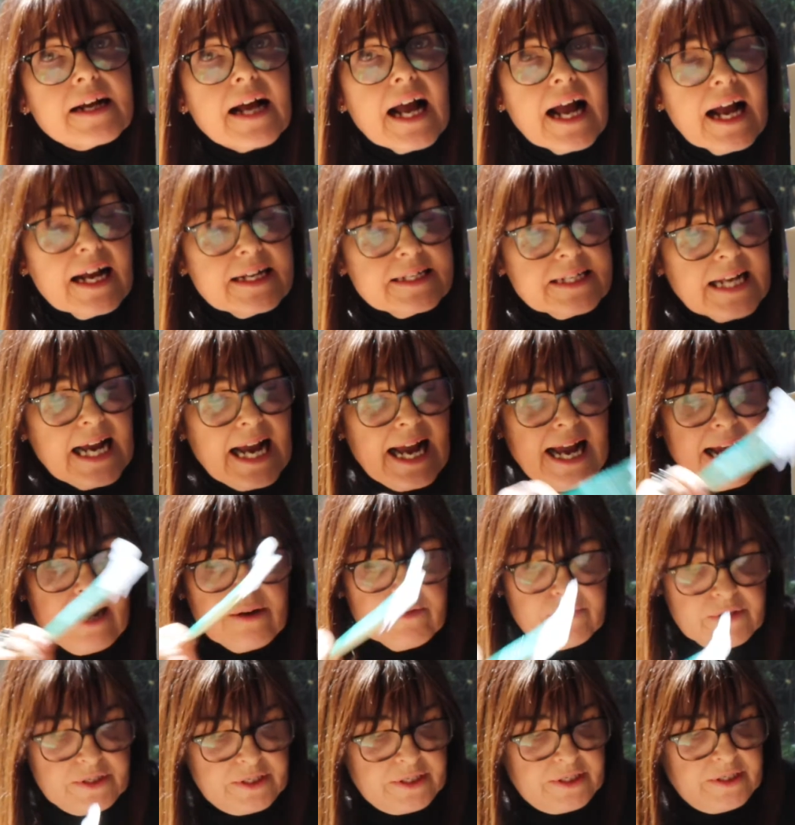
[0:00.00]
and
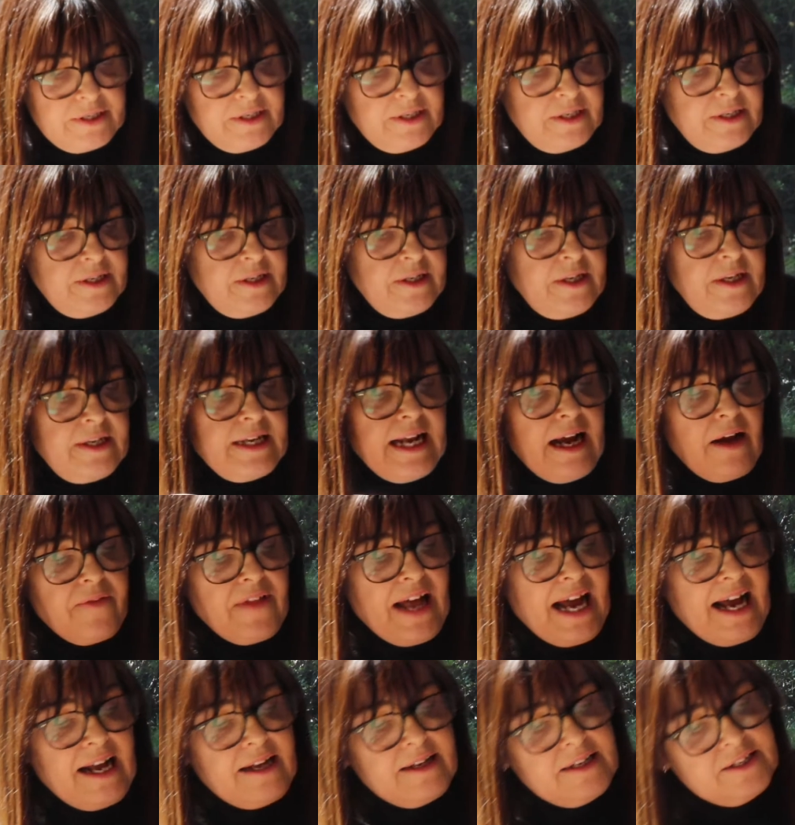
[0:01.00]
out. Now
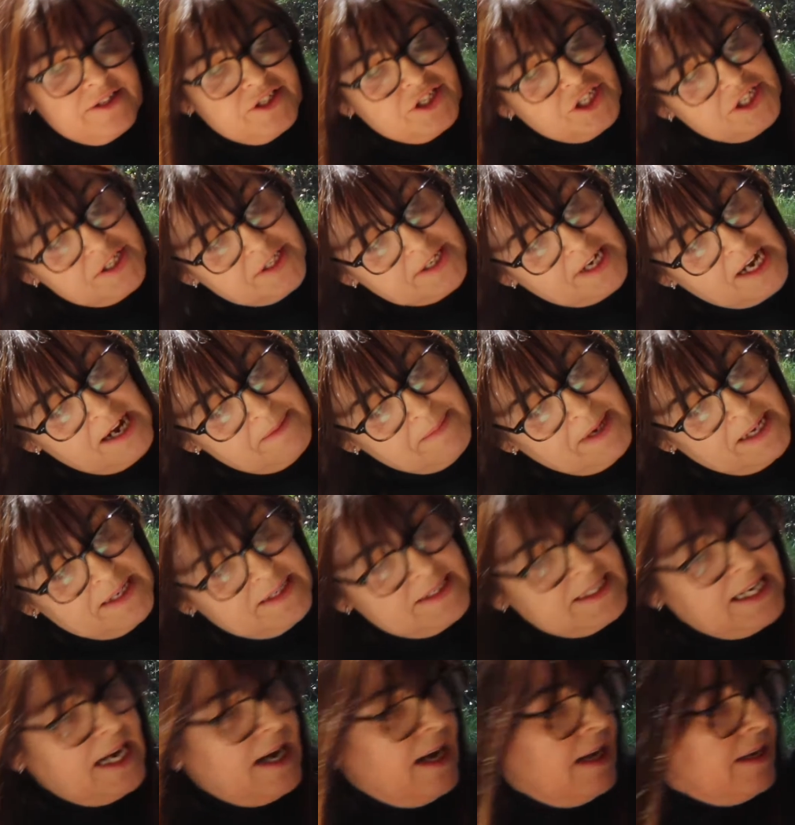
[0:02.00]
that has just come
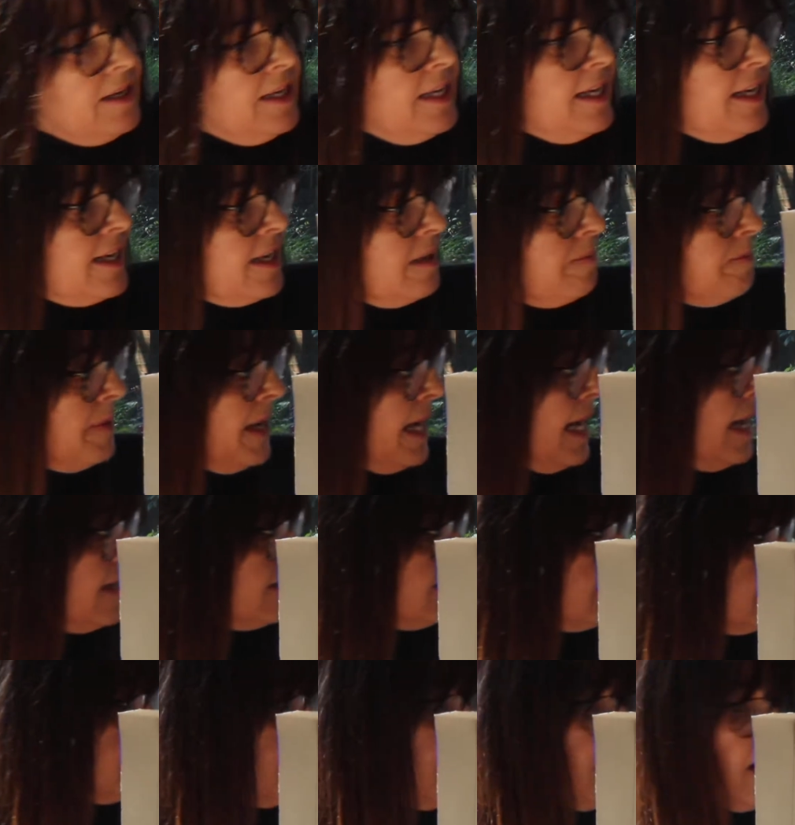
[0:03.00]
undone a little bit,
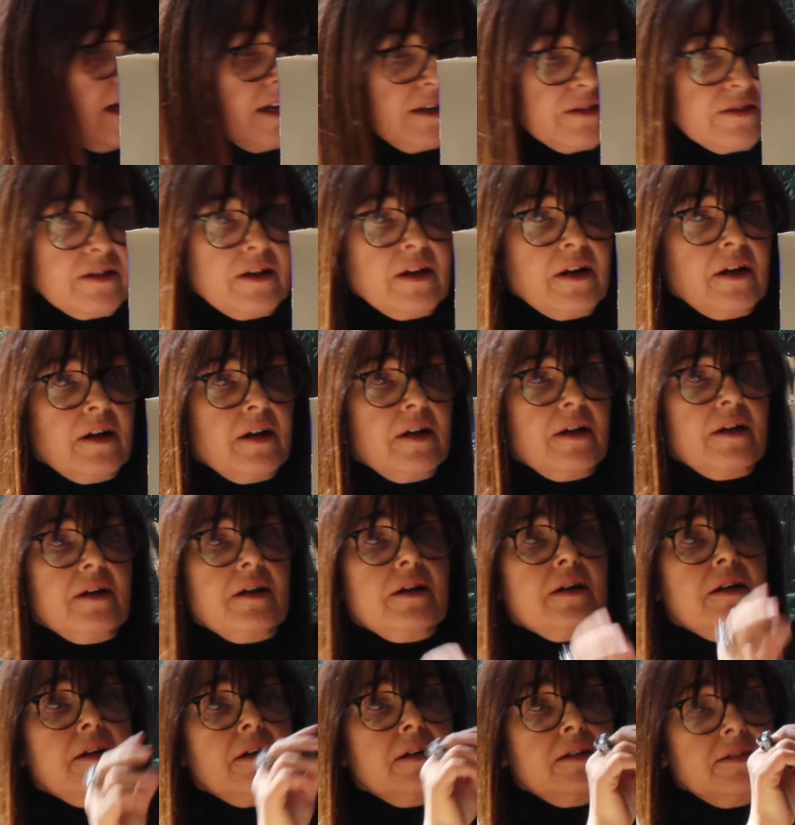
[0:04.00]
so
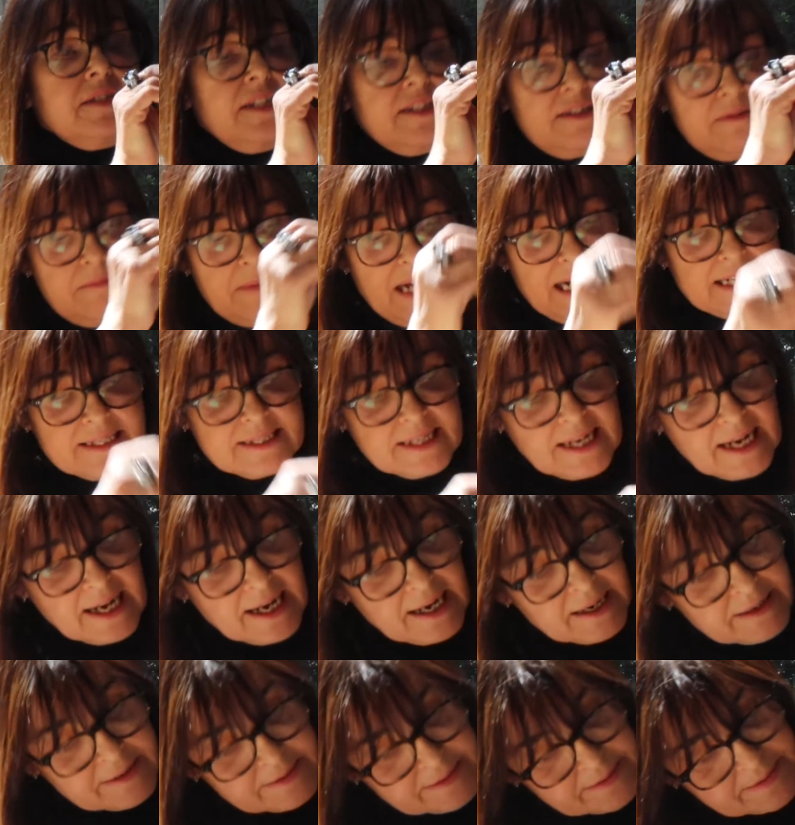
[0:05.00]
doesn't
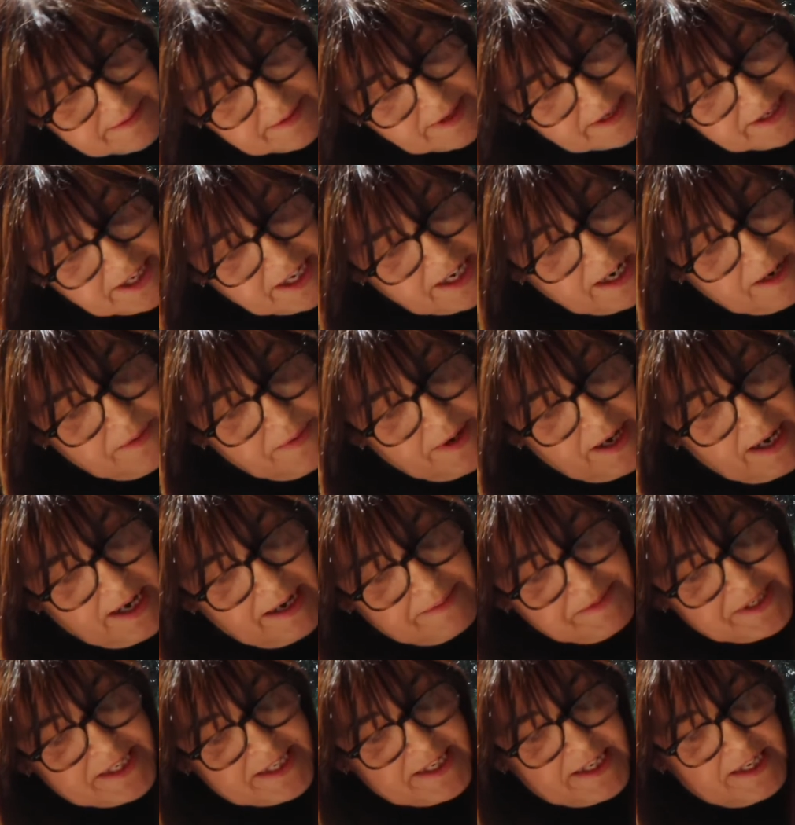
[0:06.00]
matter. You know what, I'm
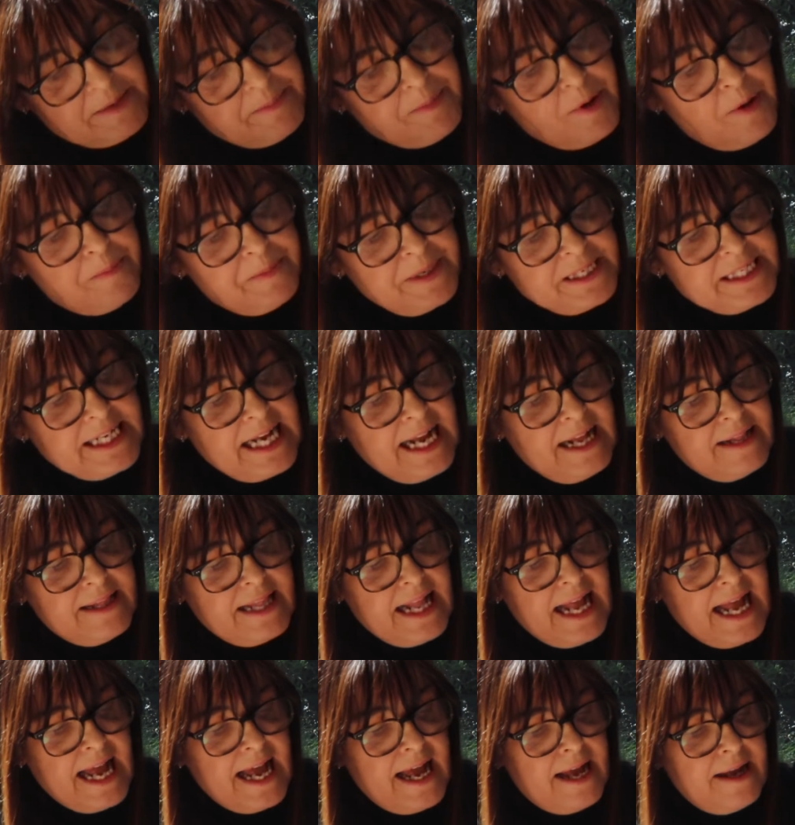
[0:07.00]
just going to pop it down
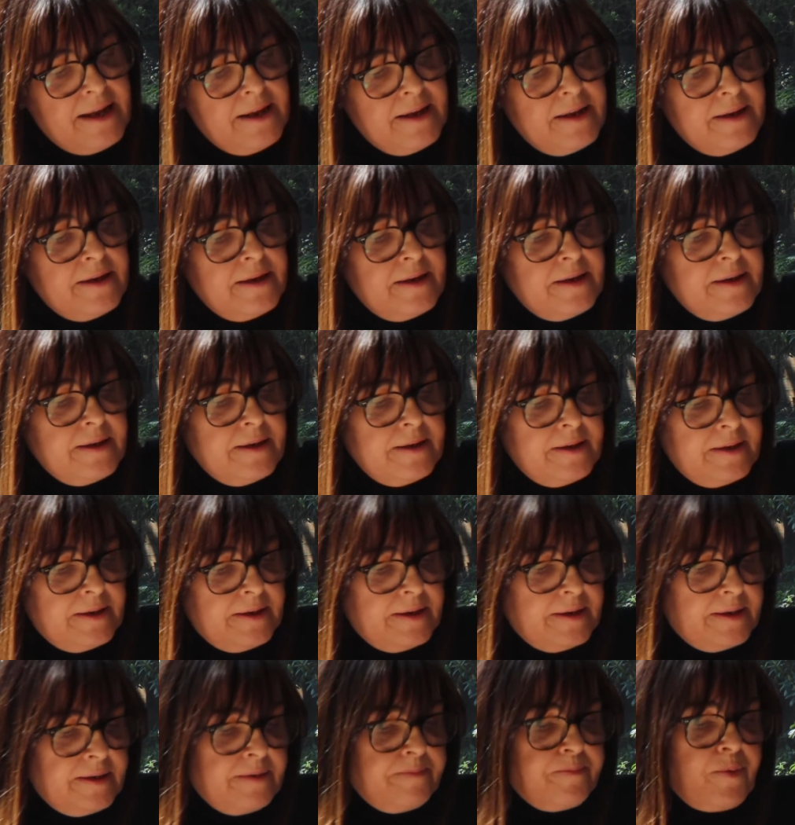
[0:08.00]
there,
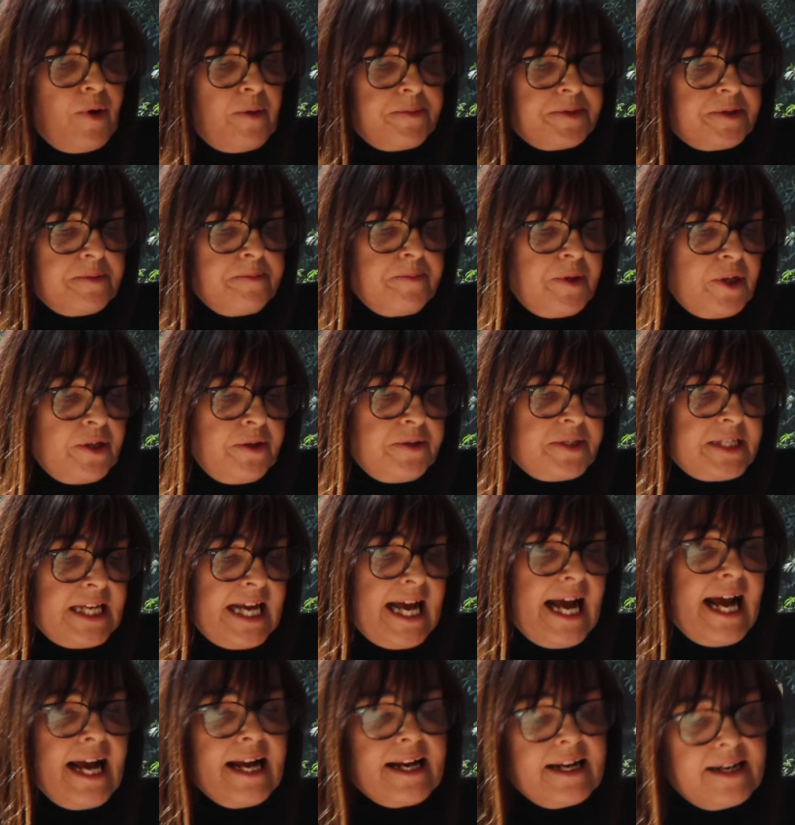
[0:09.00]
pop some glue
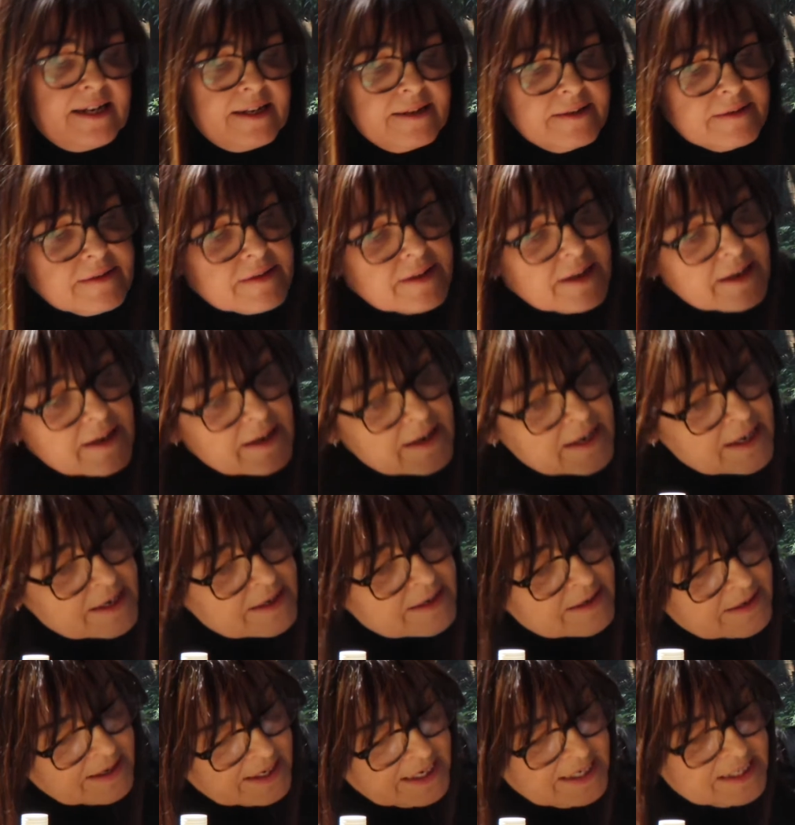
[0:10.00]
tack, look,
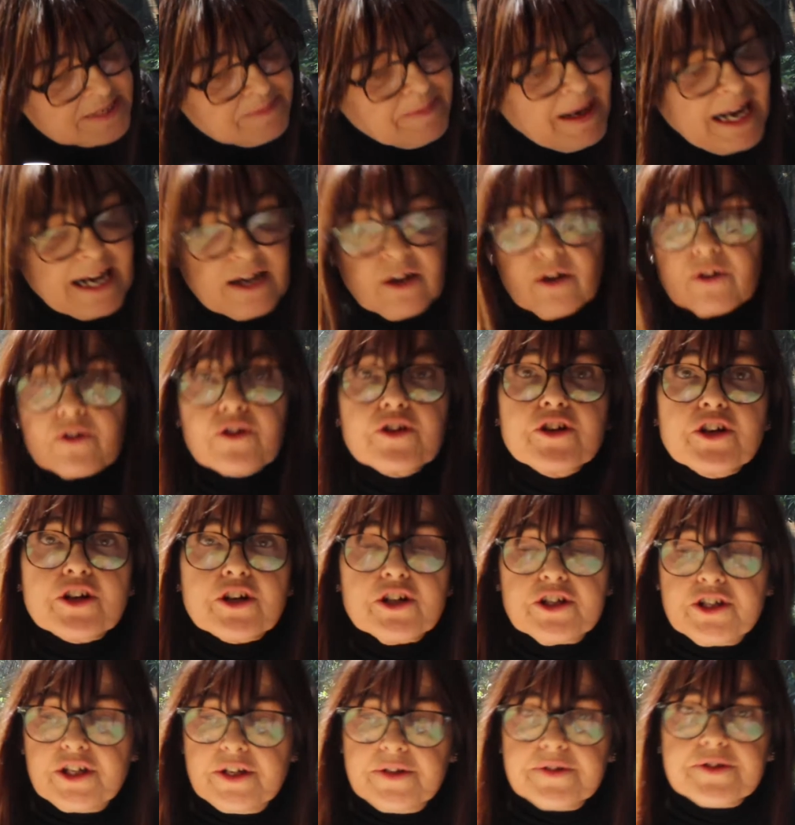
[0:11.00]
and it's back on, or you
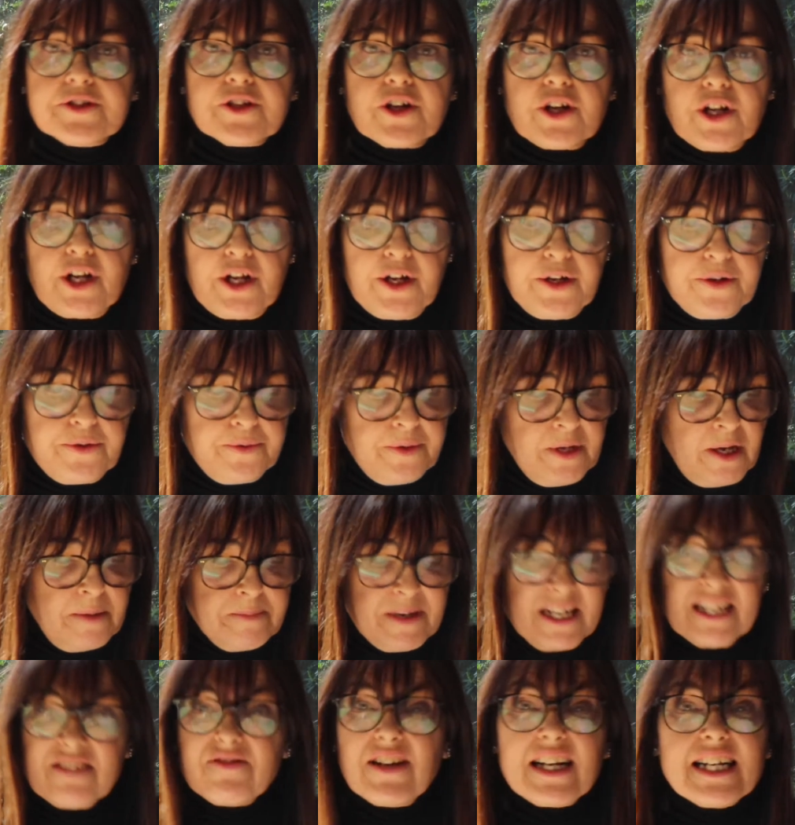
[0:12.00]
could use the glue,
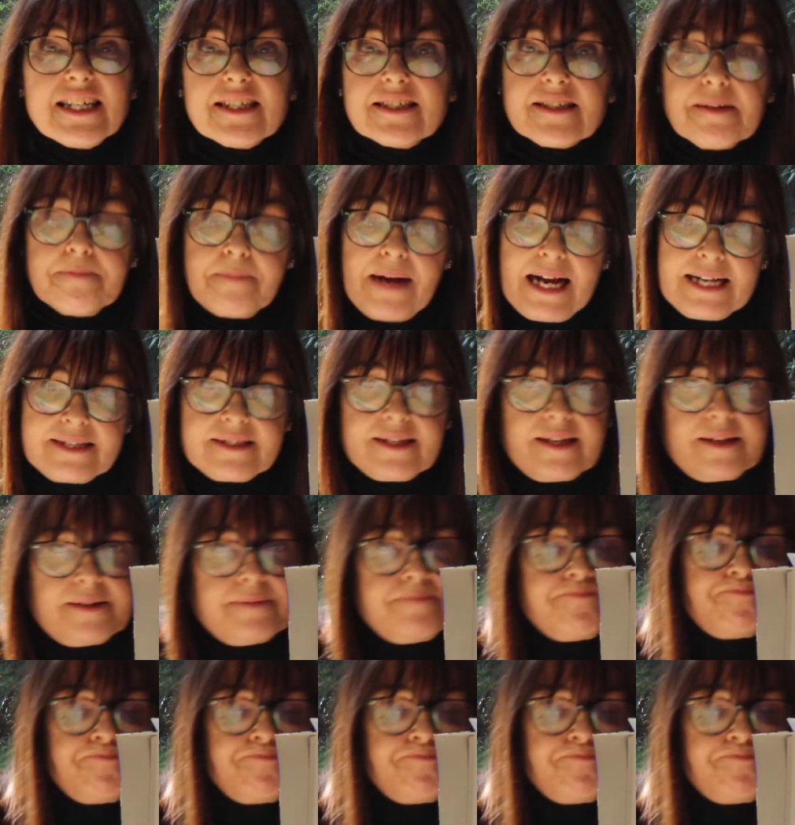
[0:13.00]
but it really doesn't matter.